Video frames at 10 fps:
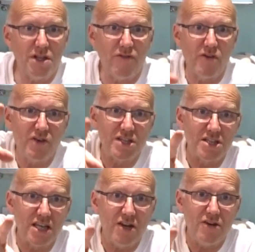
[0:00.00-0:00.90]
If you're
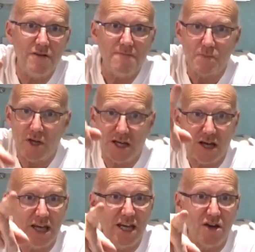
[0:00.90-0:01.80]
vegetarian, like
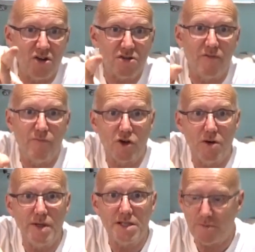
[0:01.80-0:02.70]
I hear a lot of
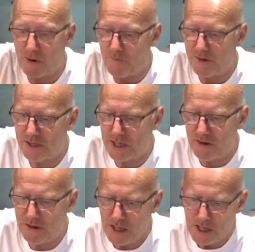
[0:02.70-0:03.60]
comments about
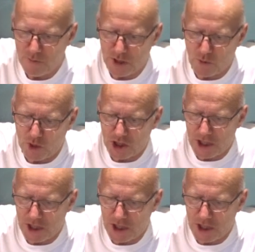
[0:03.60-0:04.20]
vegetarian, put it with